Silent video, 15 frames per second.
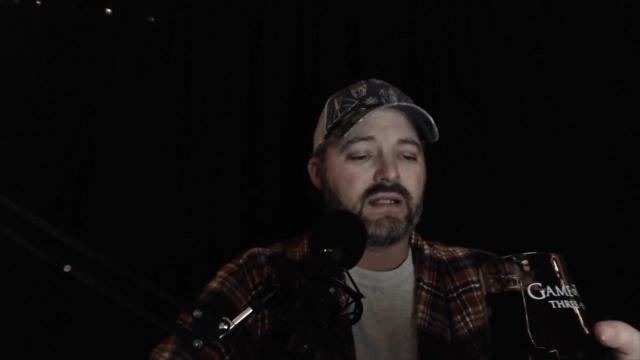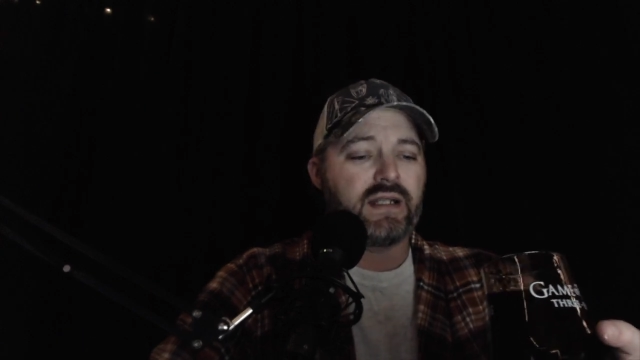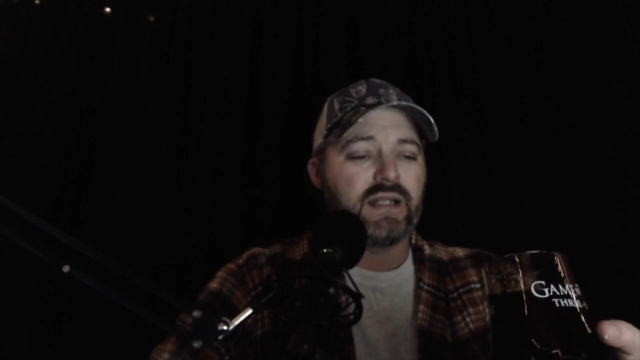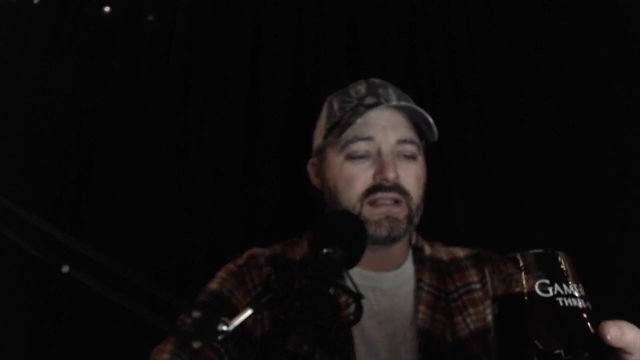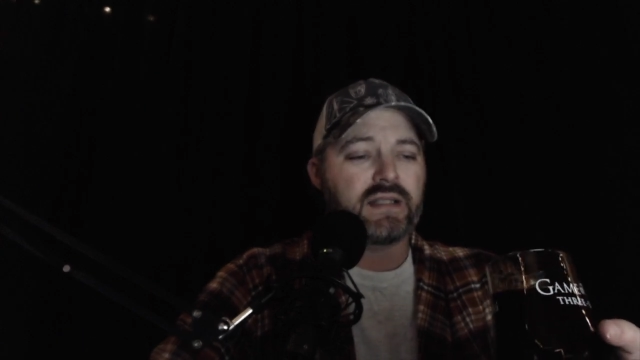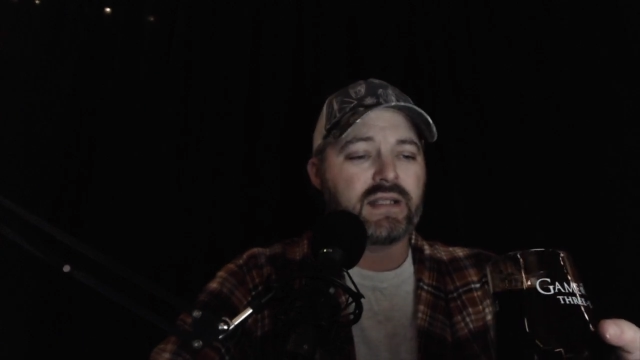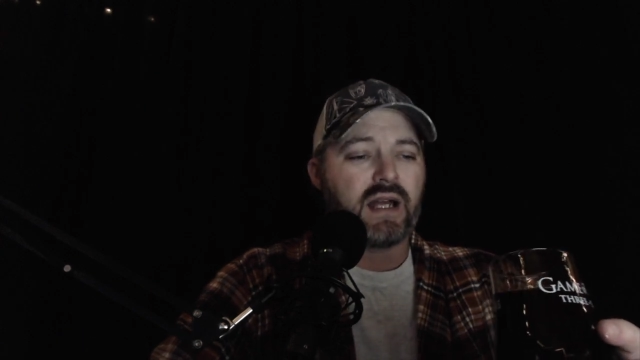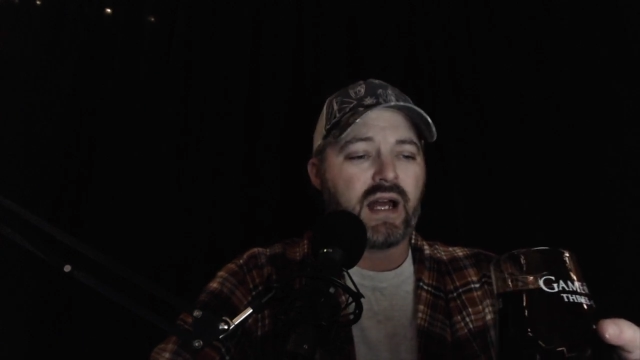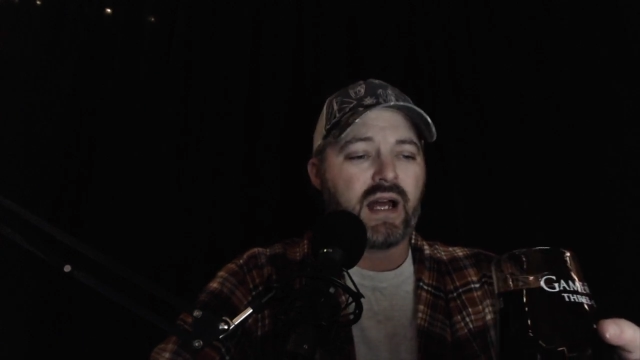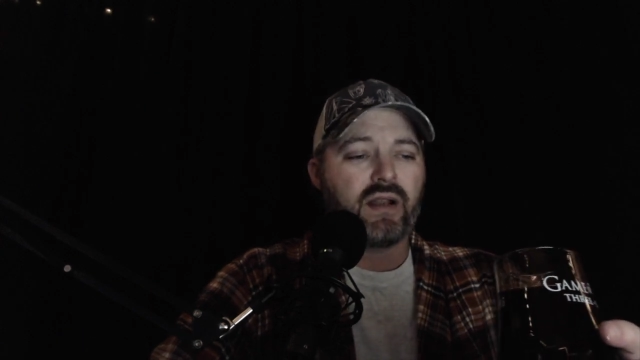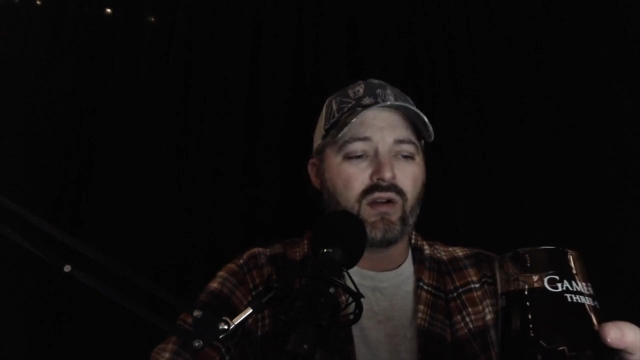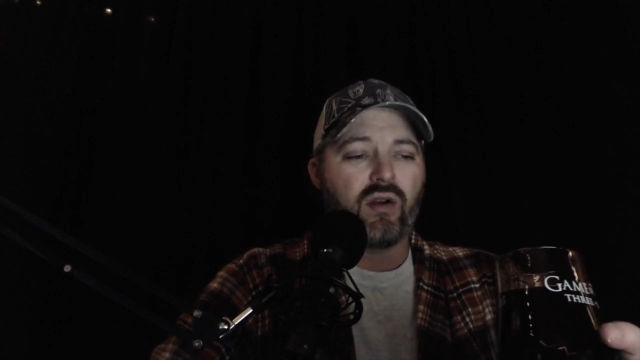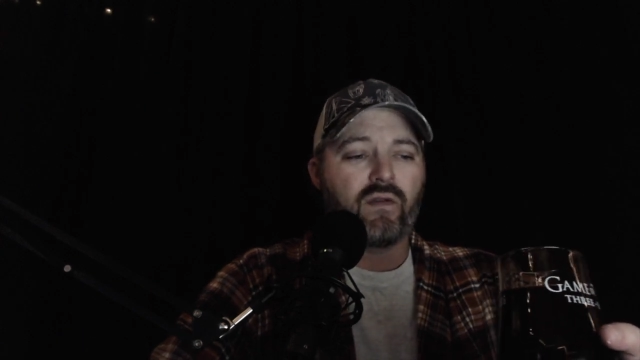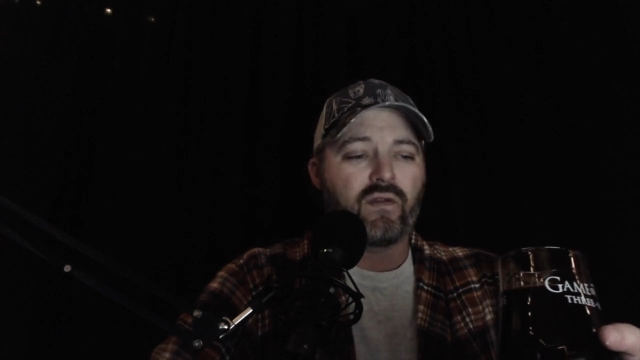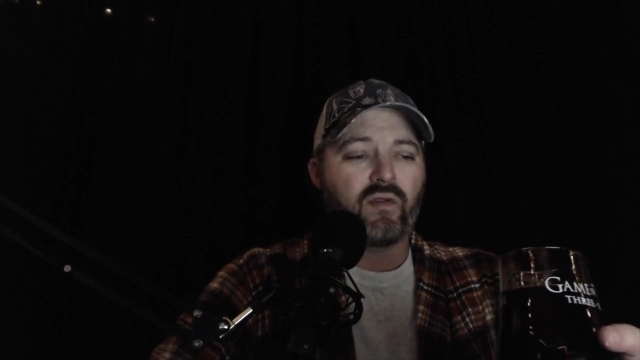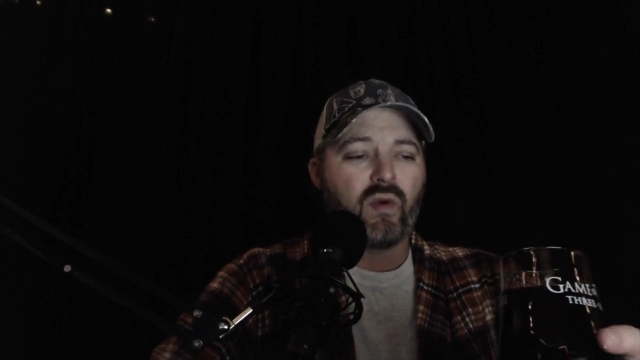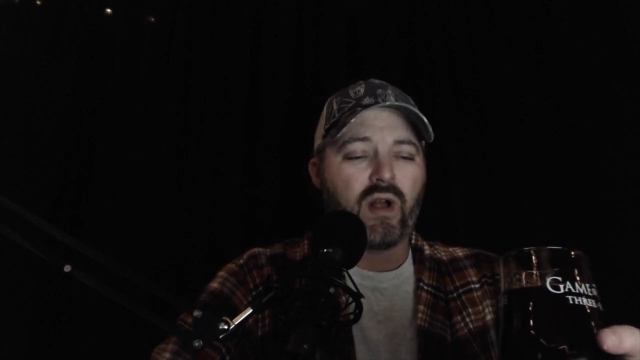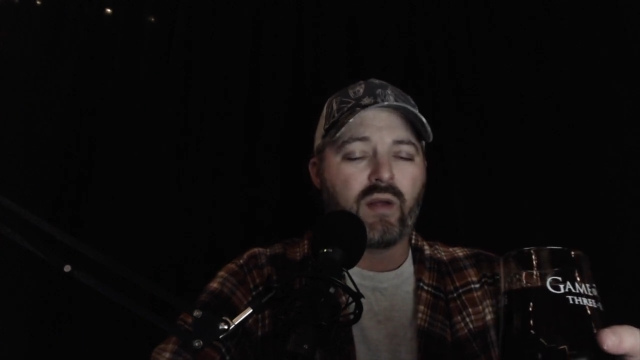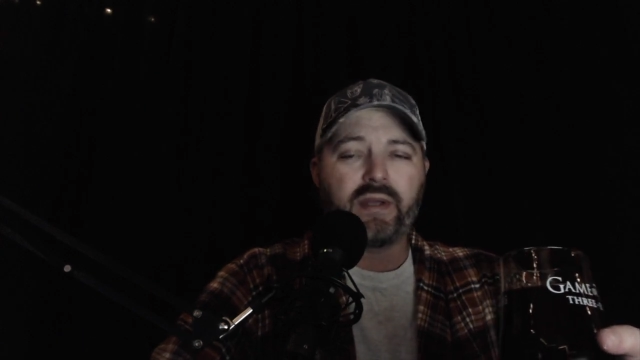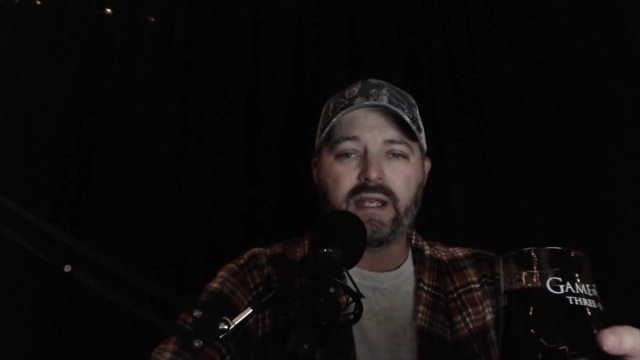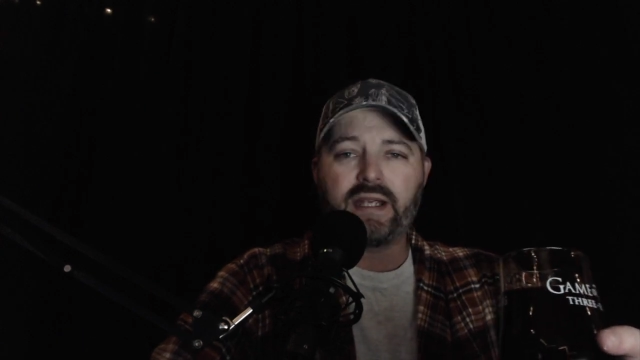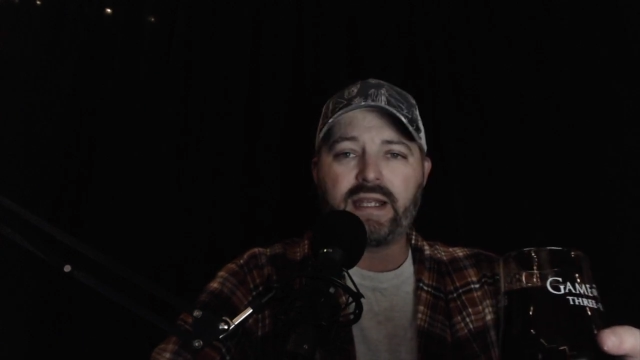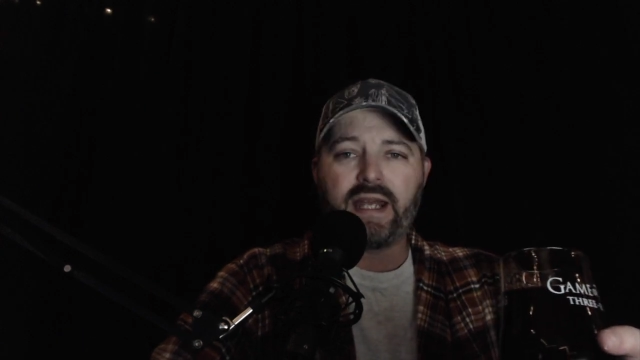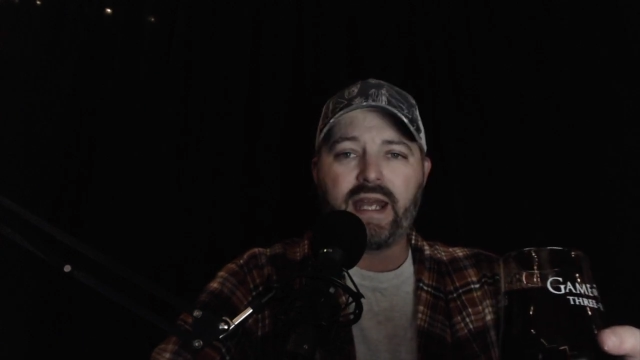It's not overwhelming in